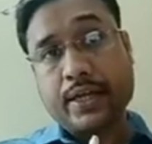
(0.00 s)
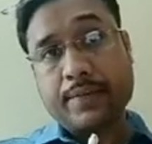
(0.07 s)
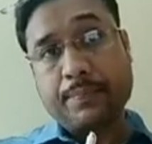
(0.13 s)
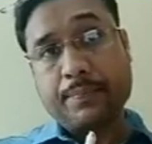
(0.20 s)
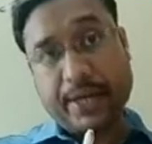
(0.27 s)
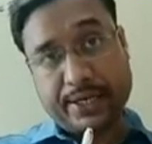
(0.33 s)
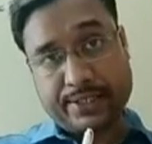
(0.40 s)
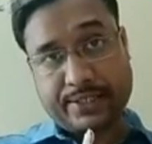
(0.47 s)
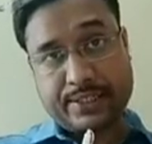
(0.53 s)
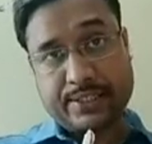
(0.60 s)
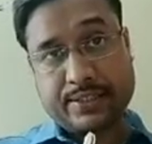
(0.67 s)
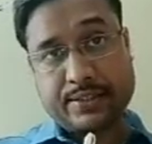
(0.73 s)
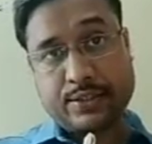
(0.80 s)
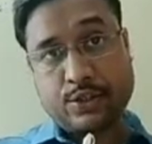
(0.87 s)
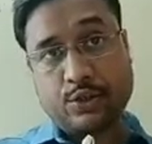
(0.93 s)

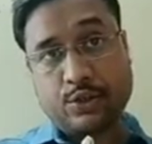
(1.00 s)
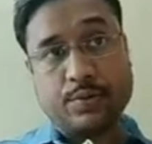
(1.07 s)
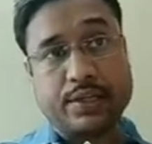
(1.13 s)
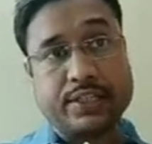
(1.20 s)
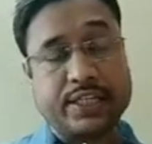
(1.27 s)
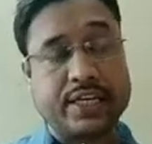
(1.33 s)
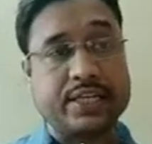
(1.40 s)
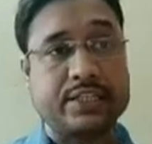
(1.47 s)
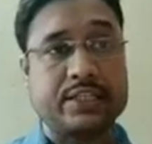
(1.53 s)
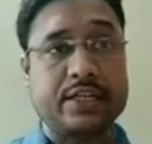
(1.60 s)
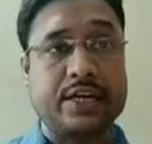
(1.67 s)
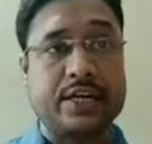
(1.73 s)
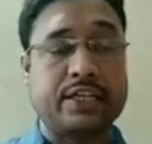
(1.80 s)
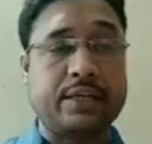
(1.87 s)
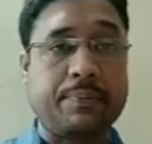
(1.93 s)
Place. You will change.
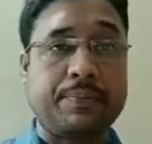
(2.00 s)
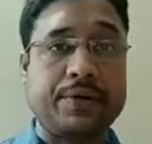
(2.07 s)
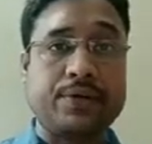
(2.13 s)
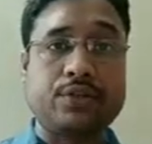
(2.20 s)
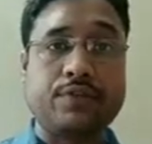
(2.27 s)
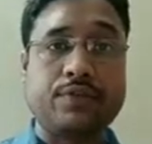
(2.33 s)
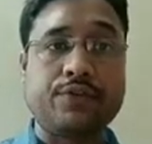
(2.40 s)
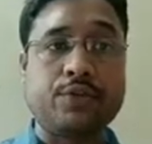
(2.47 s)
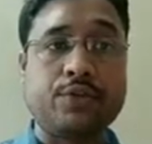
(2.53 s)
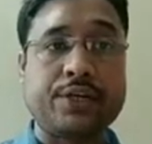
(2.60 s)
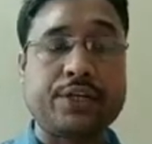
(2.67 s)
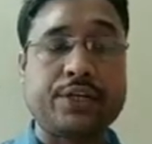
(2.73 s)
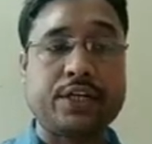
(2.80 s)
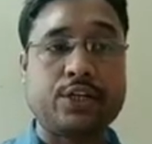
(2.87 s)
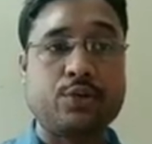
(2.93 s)
At the place of
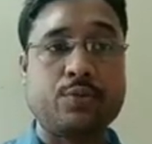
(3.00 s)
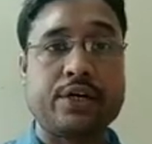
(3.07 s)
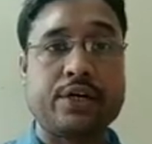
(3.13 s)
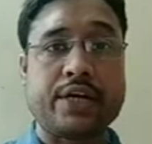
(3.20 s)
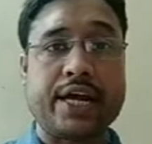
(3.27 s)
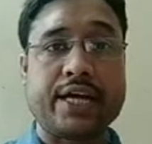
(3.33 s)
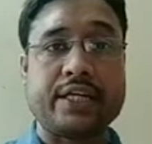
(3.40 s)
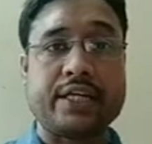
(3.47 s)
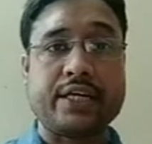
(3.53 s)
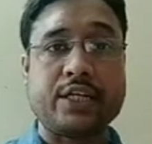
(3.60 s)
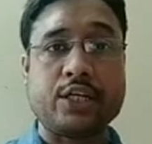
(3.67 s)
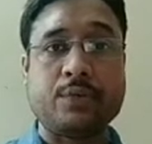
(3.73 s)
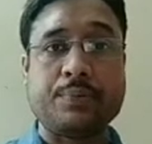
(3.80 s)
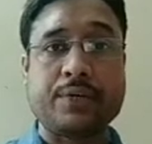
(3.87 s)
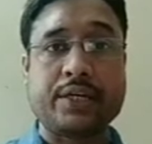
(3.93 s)
numerator, you will write the
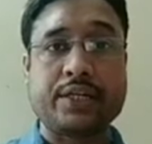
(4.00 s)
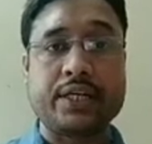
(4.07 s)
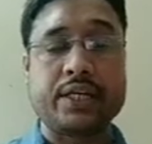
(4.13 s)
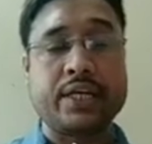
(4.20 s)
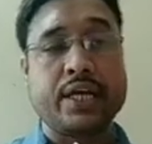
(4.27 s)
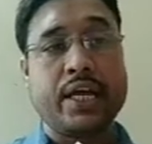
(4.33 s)
denominator,